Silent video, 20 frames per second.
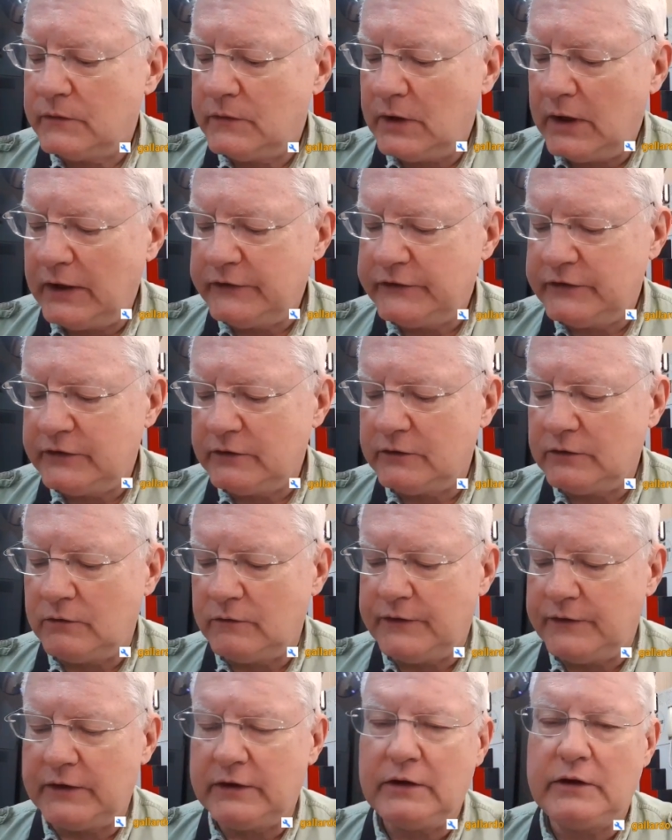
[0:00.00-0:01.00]
I still don't
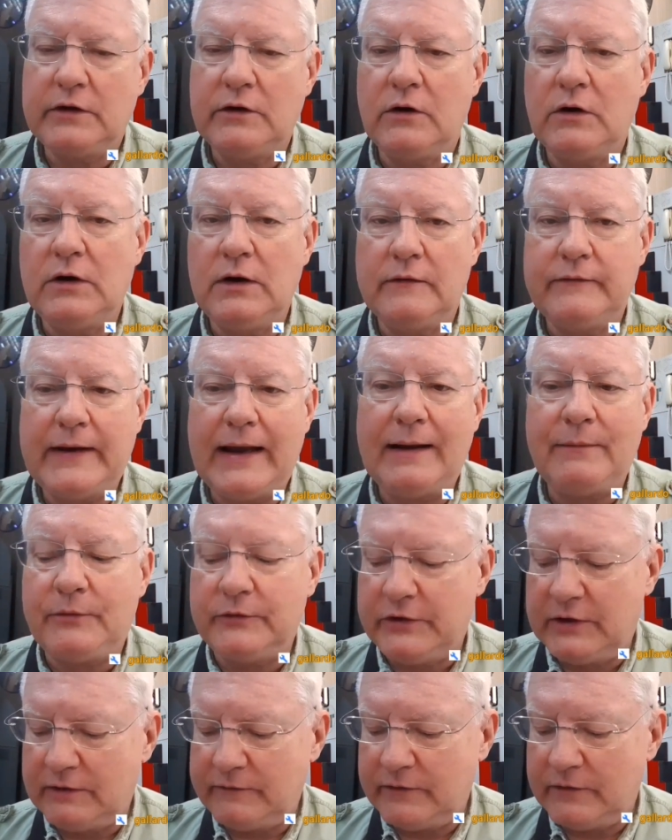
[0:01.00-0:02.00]
think that there are enough Apple
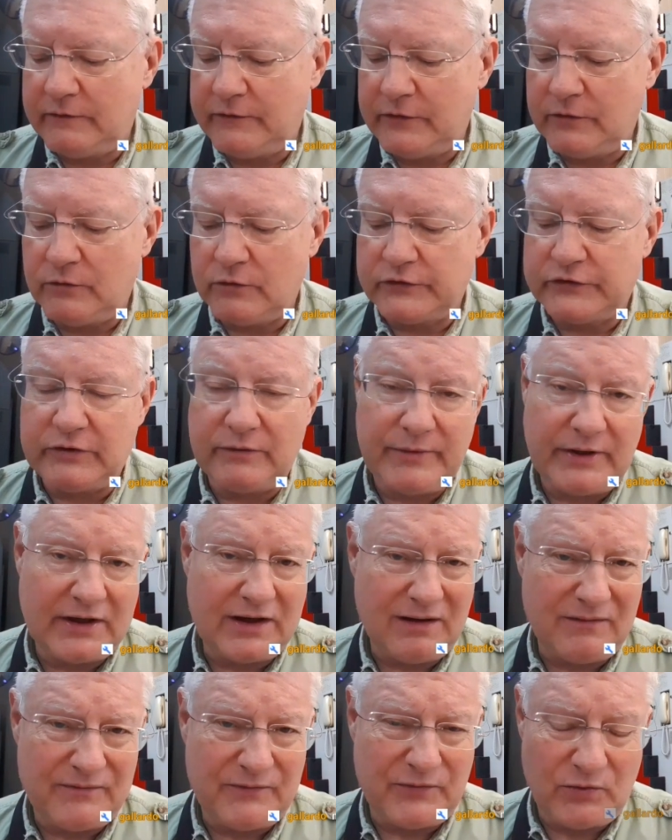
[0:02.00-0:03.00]
TV viewers to make
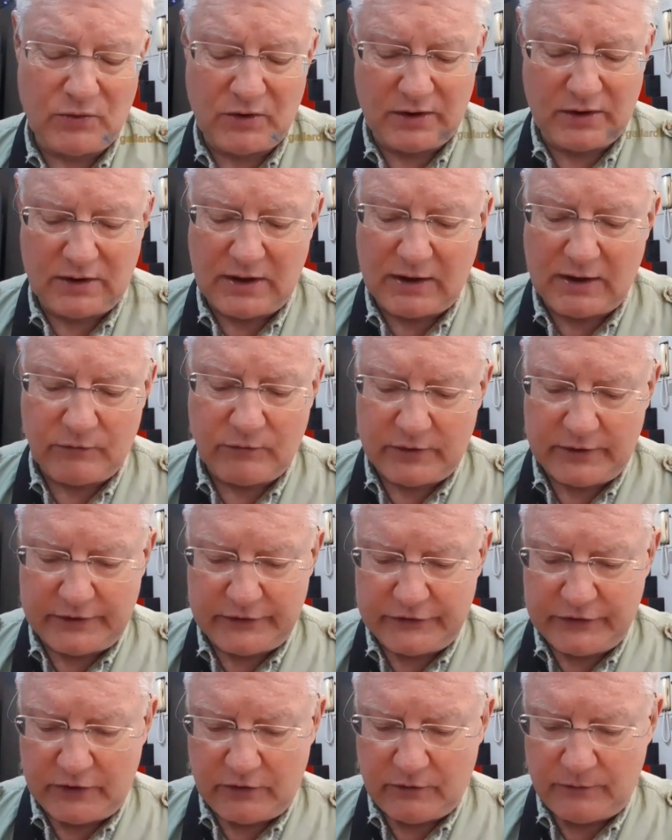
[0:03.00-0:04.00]
up for it. I really
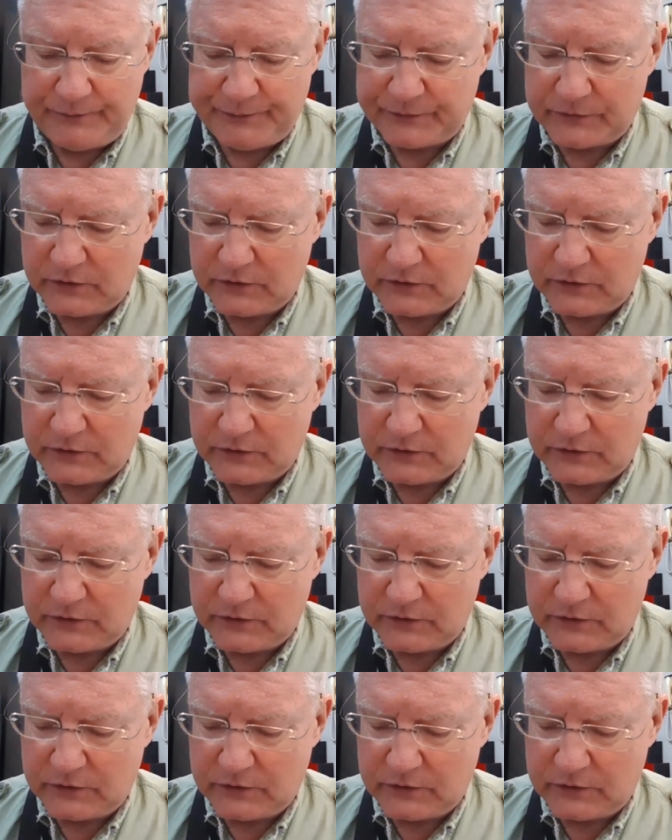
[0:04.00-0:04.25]
don't.